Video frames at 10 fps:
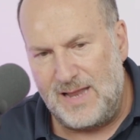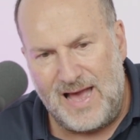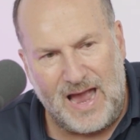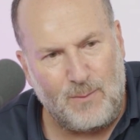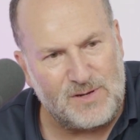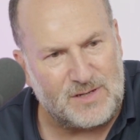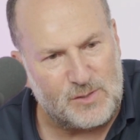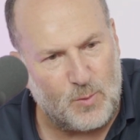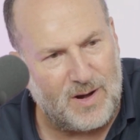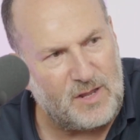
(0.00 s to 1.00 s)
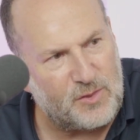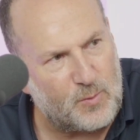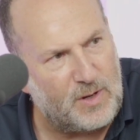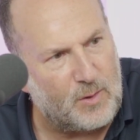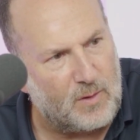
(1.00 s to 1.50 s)
I was a
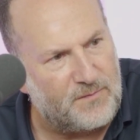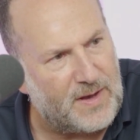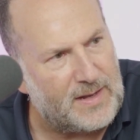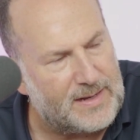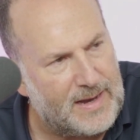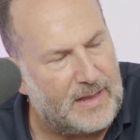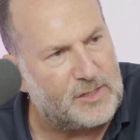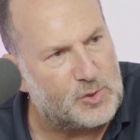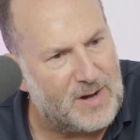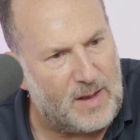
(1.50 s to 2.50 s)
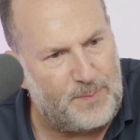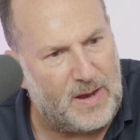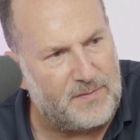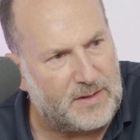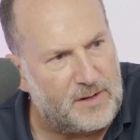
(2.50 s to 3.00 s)
23-year-old fucking college
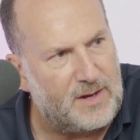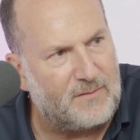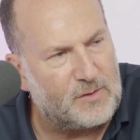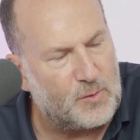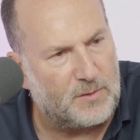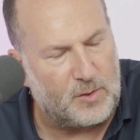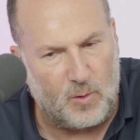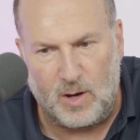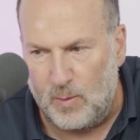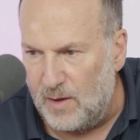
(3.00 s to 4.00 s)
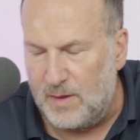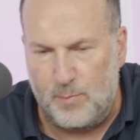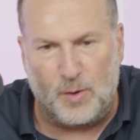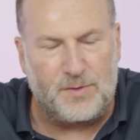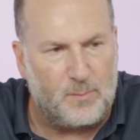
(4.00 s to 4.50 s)
dropout that had never drilled an oil well
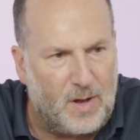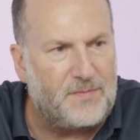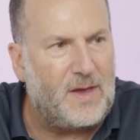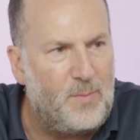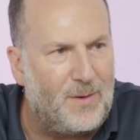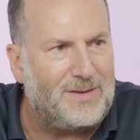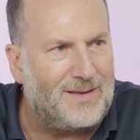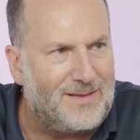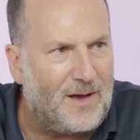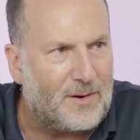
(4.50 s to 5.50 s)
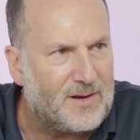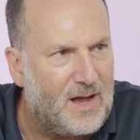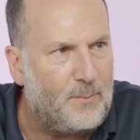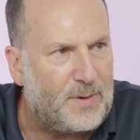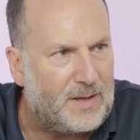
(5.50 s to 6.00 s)
that built a multi-million-dollar
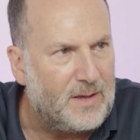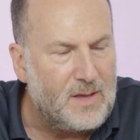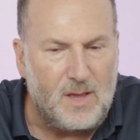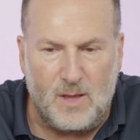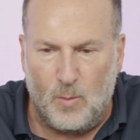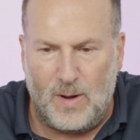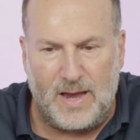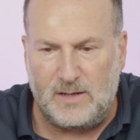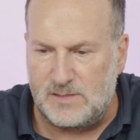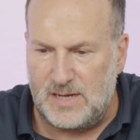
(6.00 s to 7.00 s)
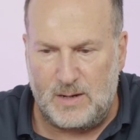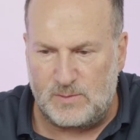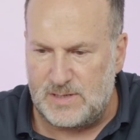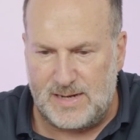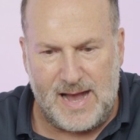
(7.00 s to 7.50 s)
company. Why? Because I
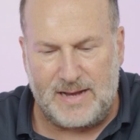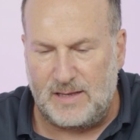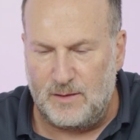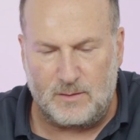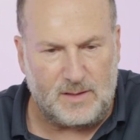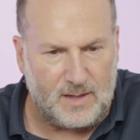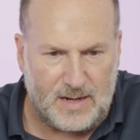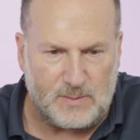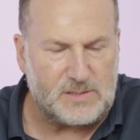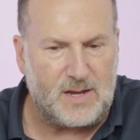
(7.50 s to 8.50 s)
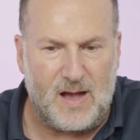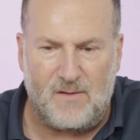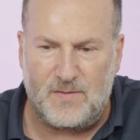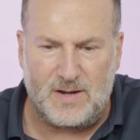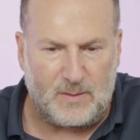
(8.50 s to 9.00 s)
was a cocky little kid. I was
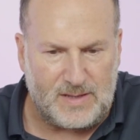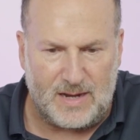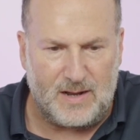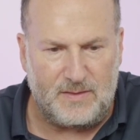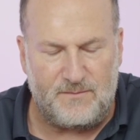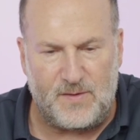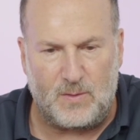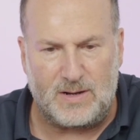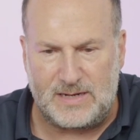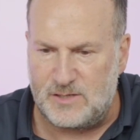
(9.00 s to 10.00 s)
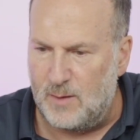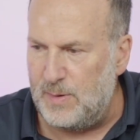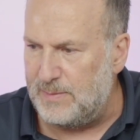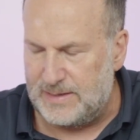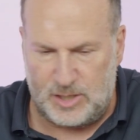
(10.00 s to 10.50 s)
confident. I would get on the phone and I tell
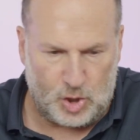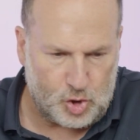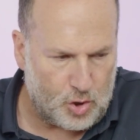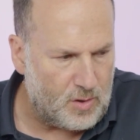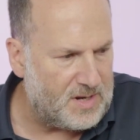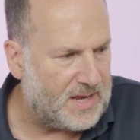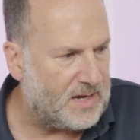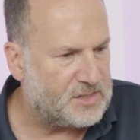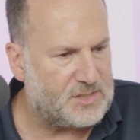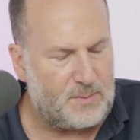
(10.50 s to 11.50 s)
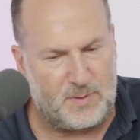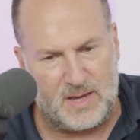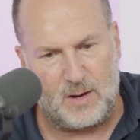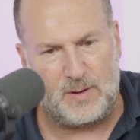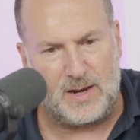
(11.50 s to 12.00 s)
people I got an attorney, I got a
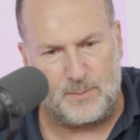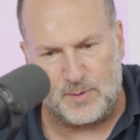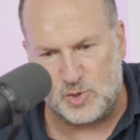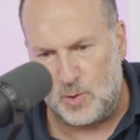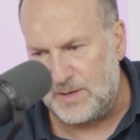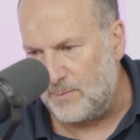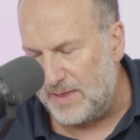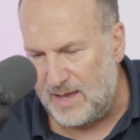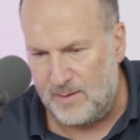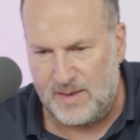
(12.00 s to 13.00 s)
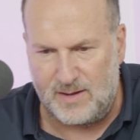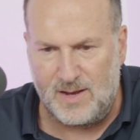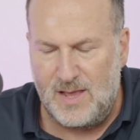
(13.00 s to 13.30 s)
CPA, we got a petroleum landman.